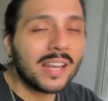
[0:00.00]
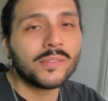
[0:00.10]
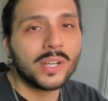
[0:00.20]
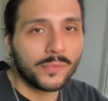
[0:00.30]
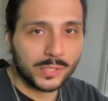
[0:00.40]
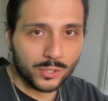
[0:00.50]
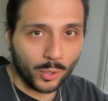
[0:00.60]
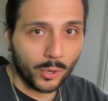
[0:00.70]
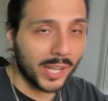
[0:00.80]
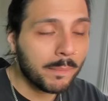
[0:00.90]
of a different
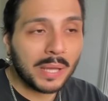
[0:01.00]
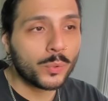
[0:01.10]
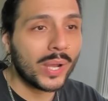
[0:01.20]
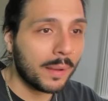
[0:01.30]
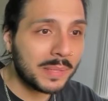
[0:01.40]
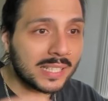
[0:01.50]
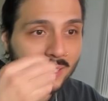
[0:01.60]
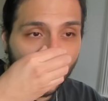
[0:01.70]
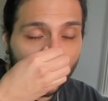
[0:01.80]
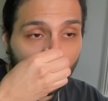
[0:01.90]
story. And by the way, I'm not
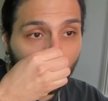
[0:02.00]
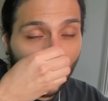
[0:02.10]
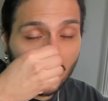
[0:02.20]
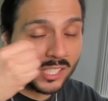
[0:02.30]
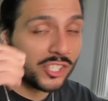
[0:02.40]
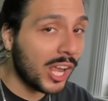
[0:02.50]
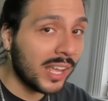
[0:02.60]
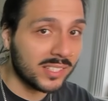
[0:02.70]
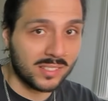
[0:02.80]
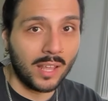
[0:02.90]
saying Violent J
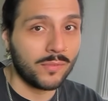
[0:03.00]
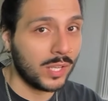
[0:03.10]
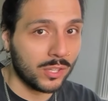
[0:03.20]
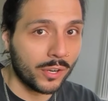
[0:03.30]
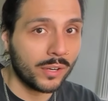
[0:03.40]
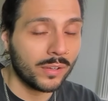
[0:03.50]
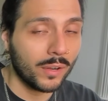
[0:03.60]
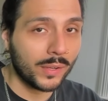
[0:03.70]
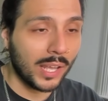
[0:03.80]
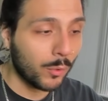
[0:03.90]
is safe either.
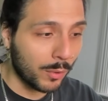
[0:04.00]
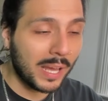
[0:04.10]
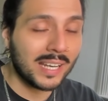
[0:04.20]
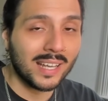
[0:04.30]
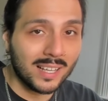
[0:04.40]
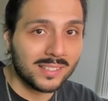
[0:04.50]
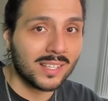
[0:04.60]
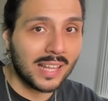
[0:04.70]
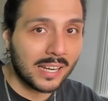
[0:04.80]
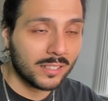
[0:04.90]
Okay, we're about to get into
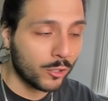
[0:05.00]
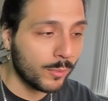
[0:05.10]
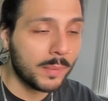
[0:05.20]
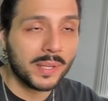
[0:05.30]
that in a little bit